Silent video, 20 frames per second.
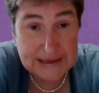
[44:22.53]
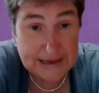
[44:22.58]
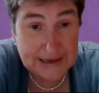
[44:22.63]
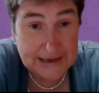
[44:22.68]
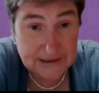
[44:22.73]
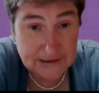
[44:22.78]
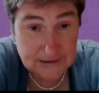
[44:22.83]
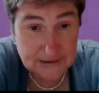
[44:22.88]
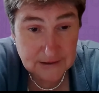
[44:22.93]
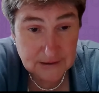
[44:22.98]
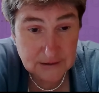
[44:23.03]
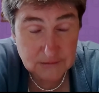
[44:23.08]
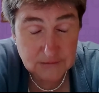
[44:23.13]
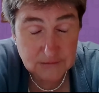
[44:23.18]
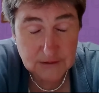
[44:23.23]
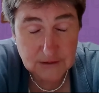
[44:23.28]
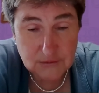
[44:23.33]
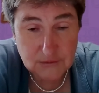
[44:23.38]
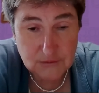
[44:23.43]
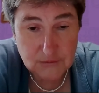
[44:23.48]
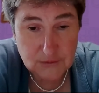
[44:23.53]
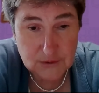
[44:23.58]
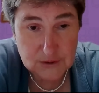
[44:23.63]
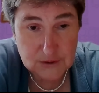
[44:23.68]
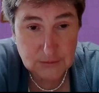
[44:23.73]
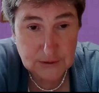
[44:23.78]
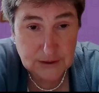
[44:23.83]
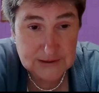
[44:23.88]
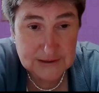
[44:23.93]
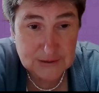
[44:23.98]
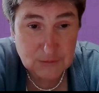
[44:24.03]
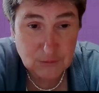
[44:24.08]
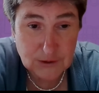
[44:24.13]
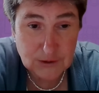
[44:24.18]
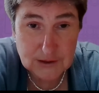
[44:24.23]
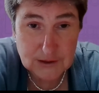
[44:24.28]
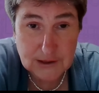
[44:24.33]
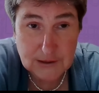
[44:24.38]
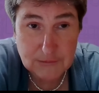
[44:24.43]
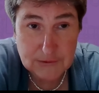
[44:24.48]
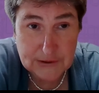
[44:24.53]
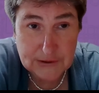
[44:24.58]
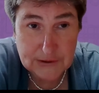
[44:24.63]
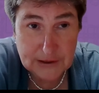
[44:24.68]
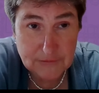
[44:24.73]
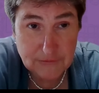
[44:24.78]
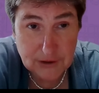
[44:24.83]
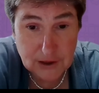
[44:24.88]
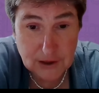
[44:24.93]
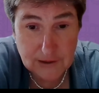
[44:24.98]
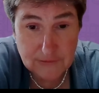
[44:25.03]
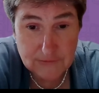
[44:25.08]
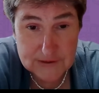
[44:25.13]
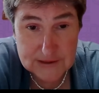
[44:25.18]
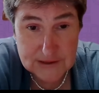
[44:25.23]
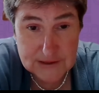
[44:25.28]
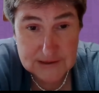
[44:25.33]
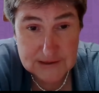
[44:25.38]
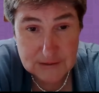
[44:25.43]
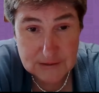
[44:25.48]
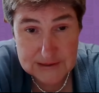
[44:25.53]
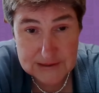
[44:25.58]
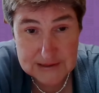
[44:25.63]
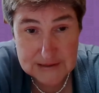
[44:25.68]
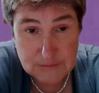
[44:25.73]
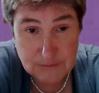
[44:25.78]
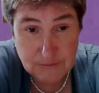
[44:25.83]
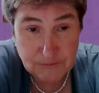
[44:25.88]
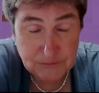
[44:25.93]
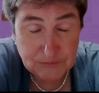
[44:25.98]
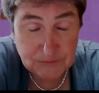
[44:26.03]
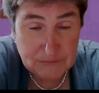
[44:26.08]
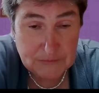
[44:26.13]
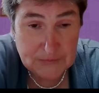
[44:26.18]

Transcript: Canada, uh, which we also work a lot with out of our office, also has some